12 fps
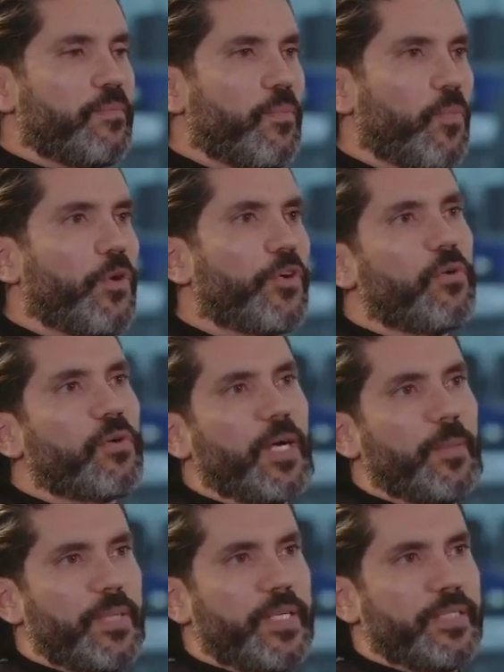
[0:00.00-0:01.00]
more known
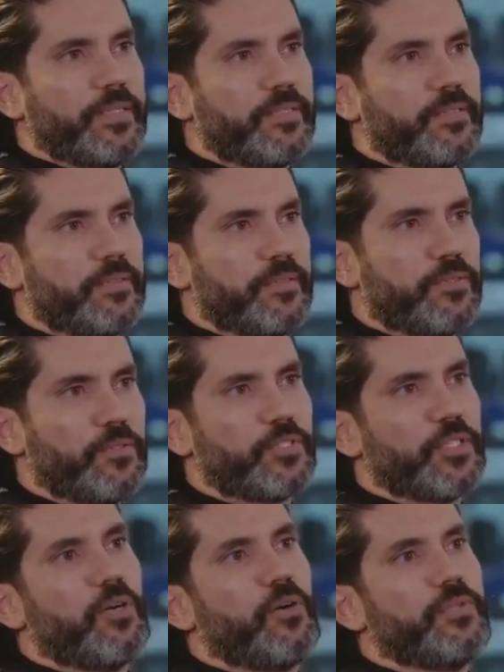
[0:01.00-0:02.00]
companies to
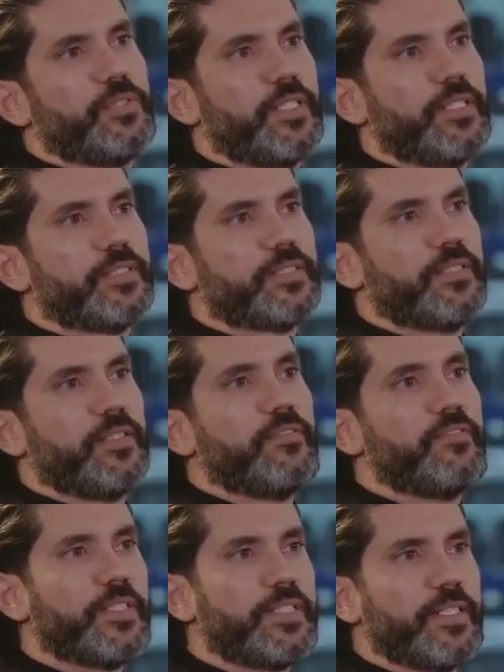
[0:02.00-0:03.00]
shareholders,
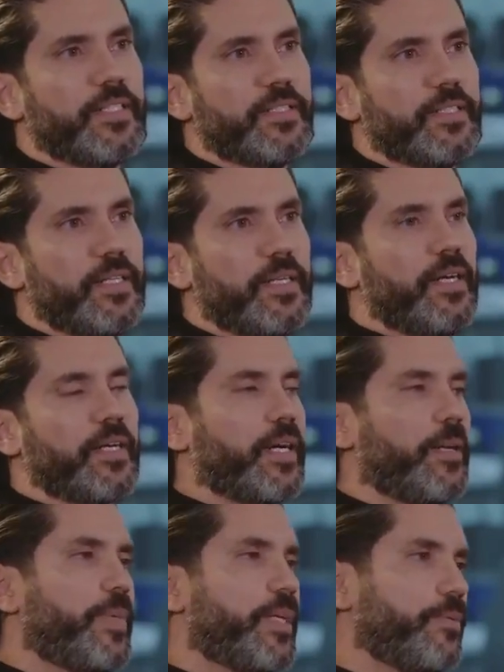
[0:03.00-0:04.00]
NVIDIA, a
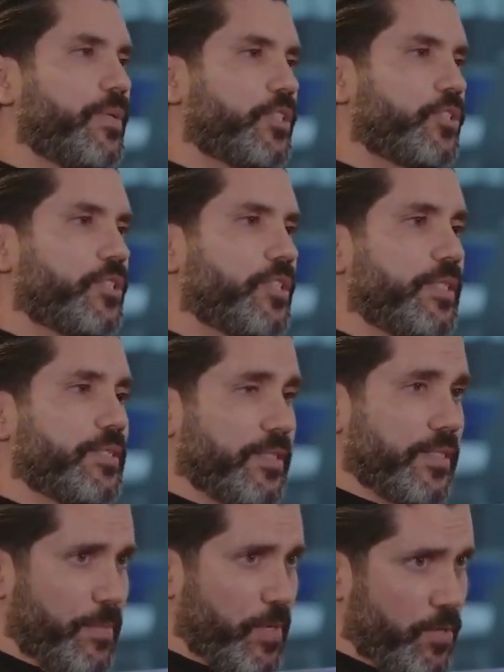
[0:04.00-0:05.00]
company which is a
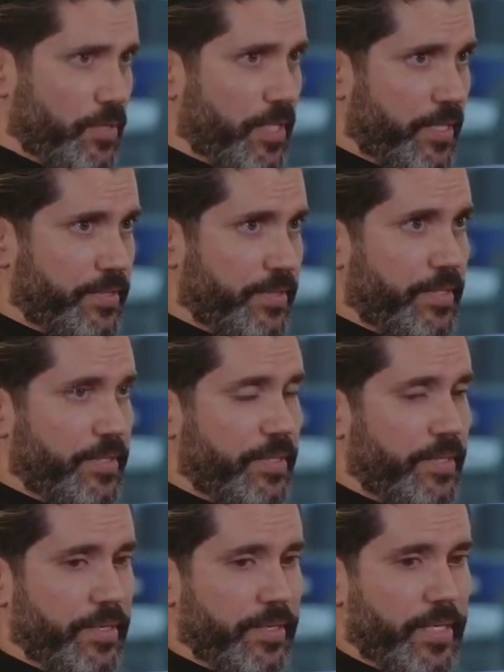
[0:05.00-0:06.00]
semiconductor
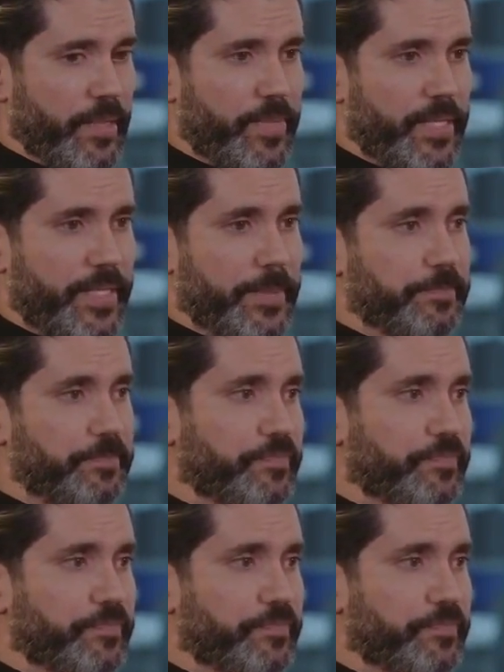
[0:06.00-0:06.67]
company,